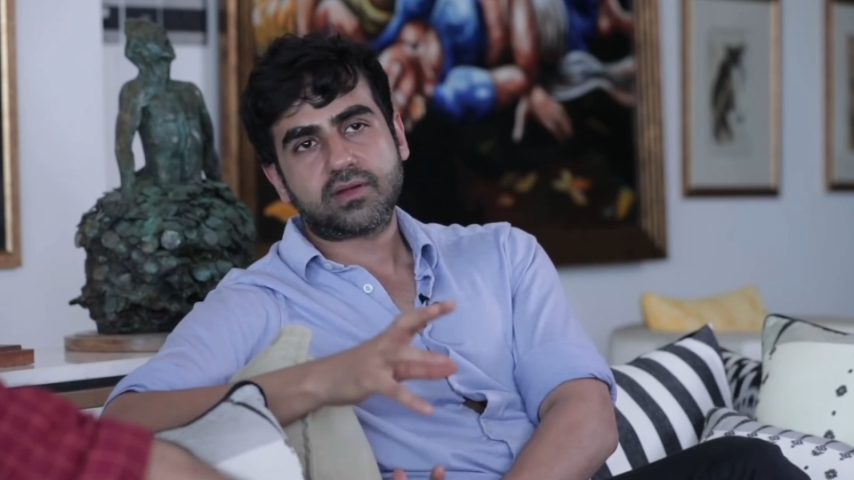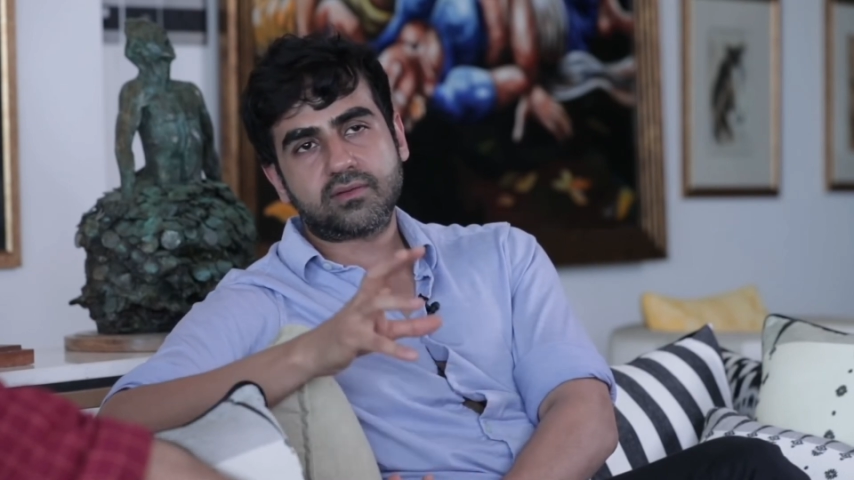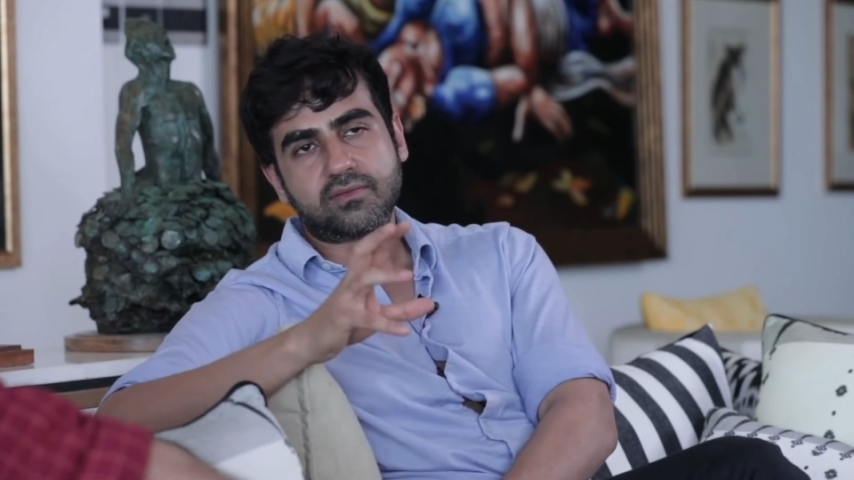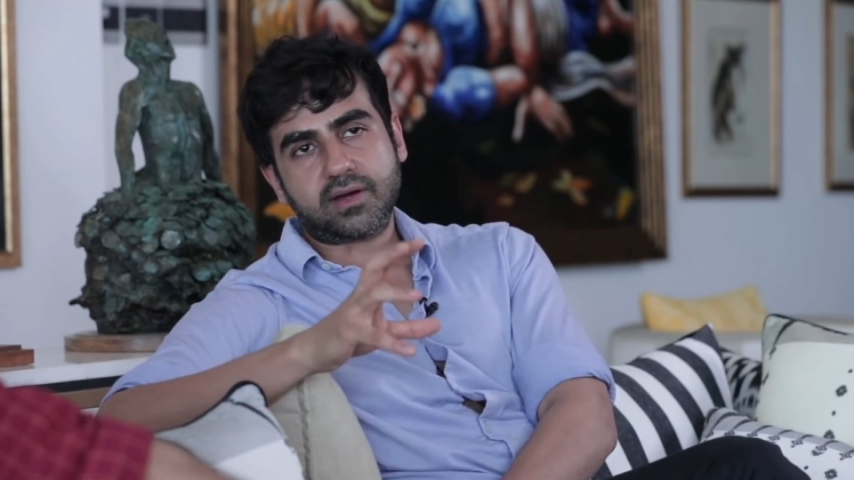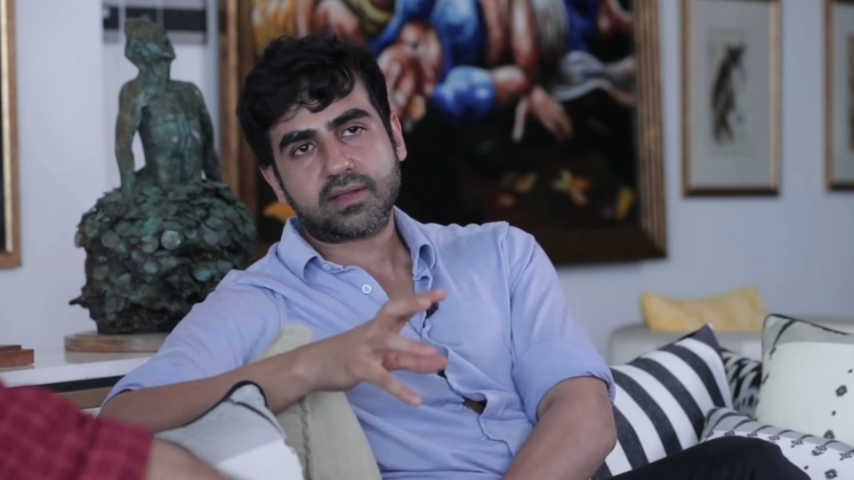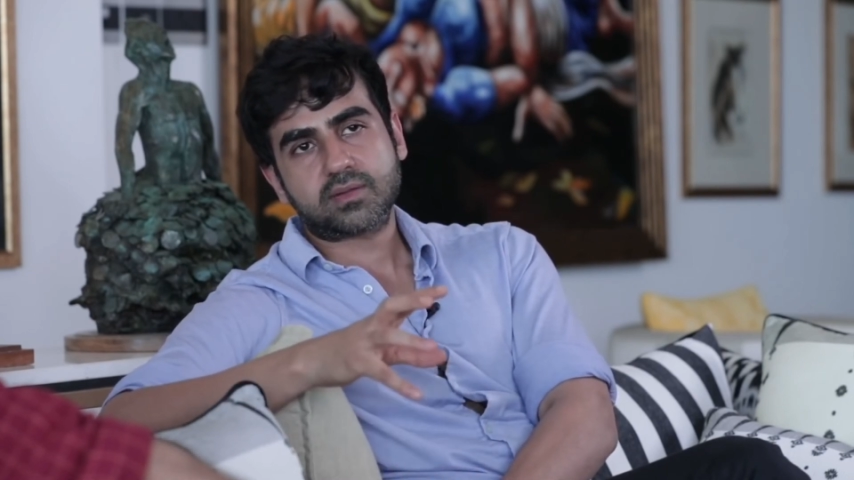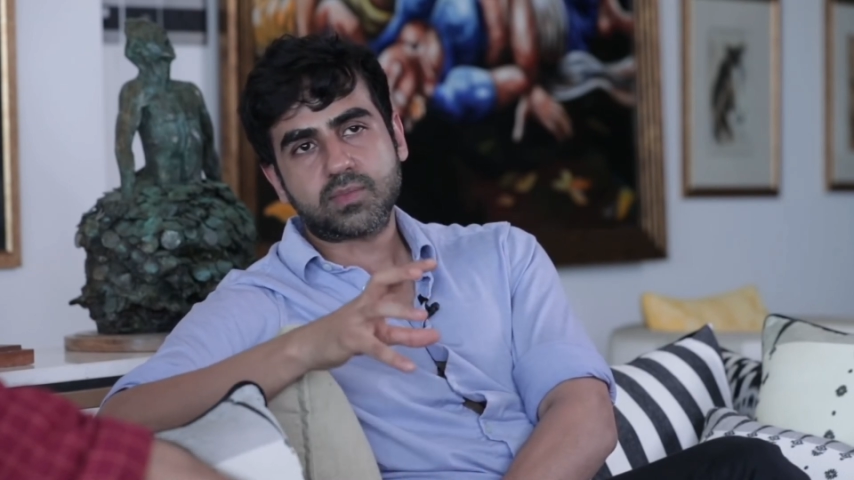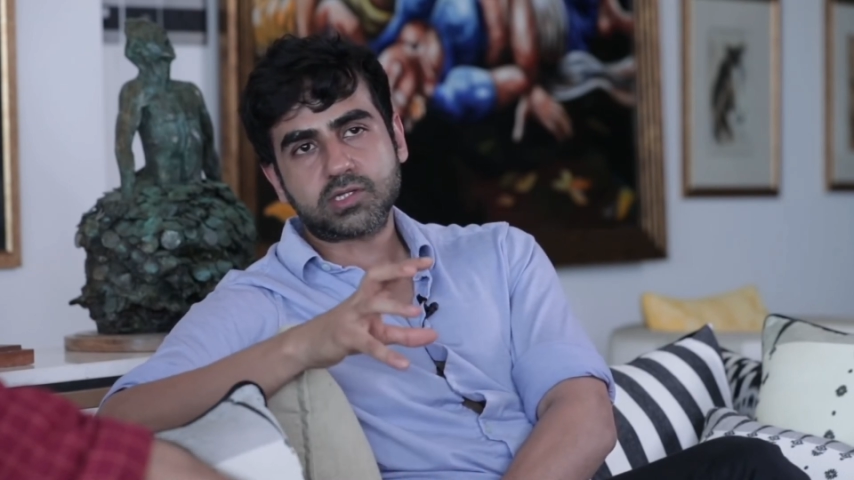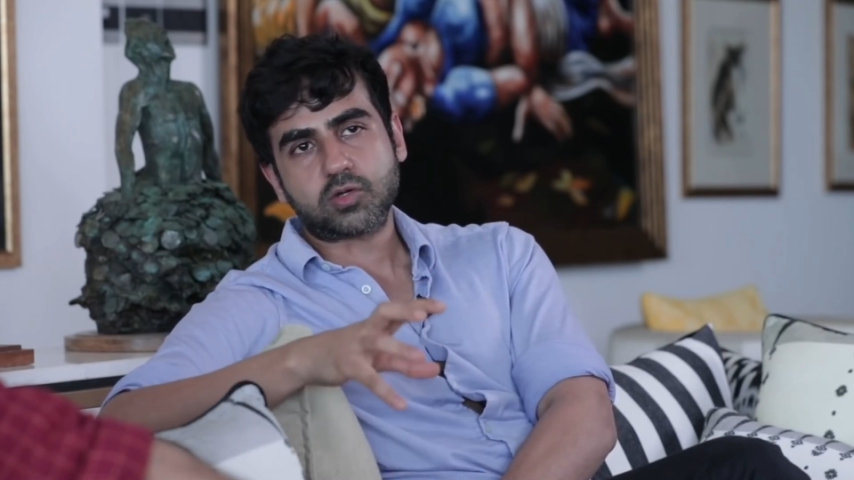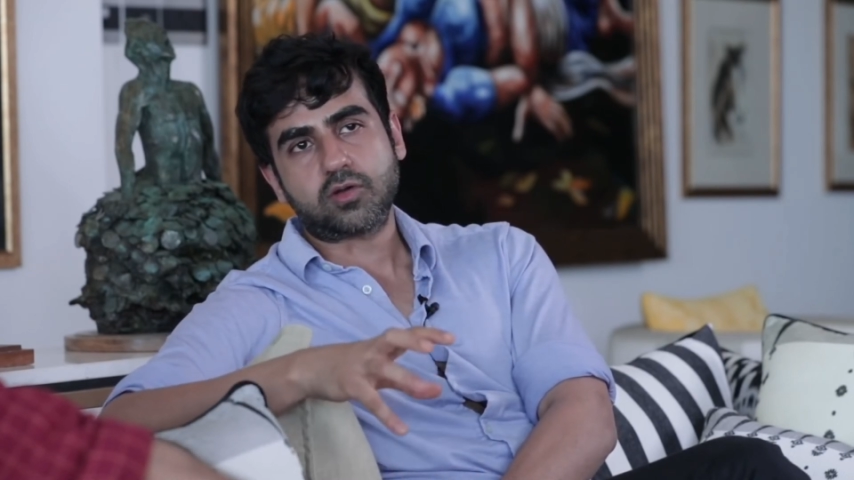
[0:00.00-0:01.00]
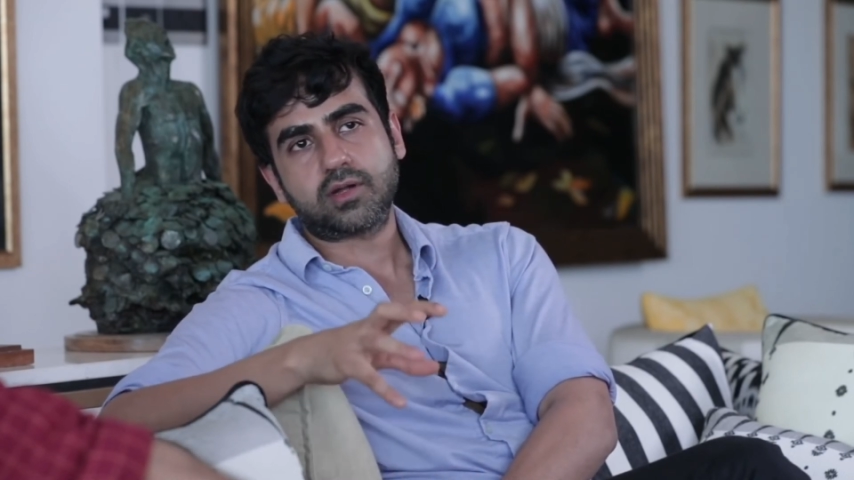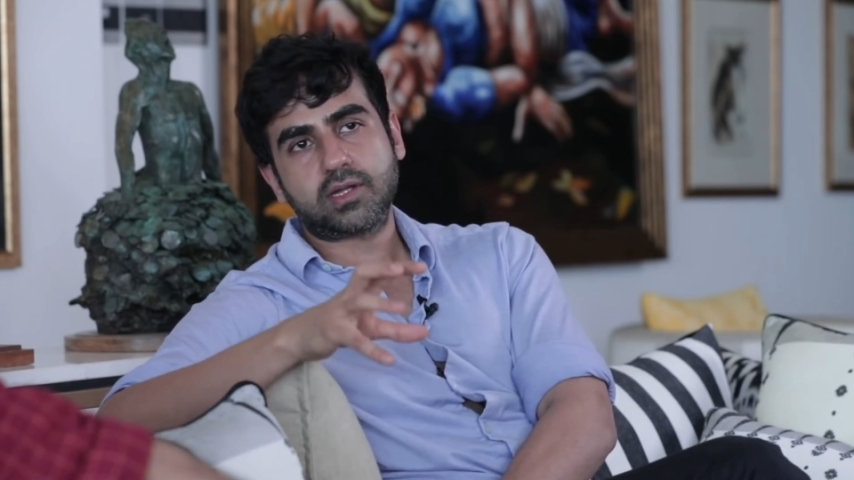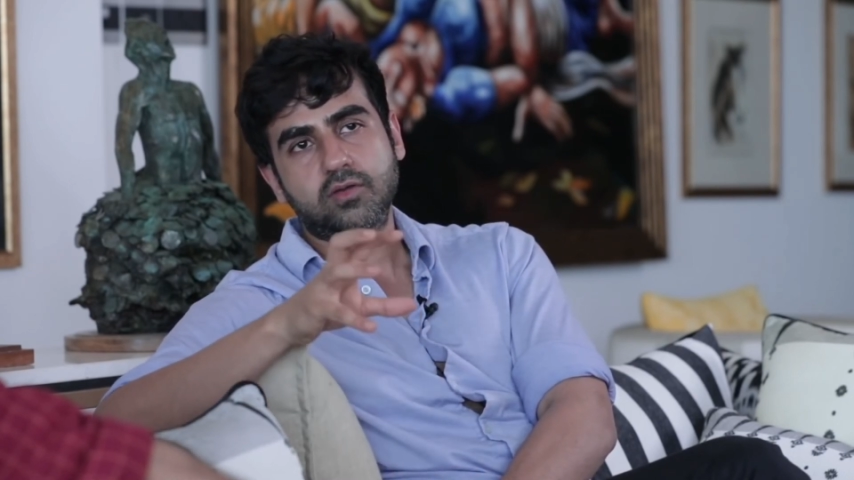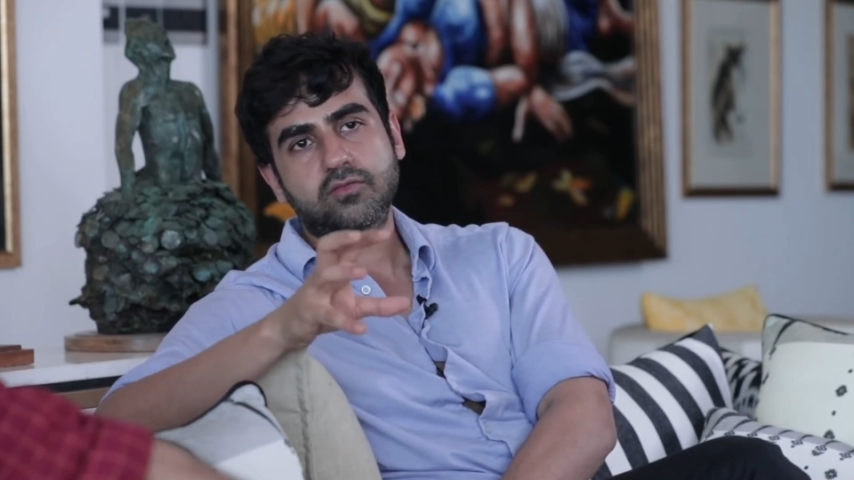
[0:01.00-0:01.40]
where a vast majority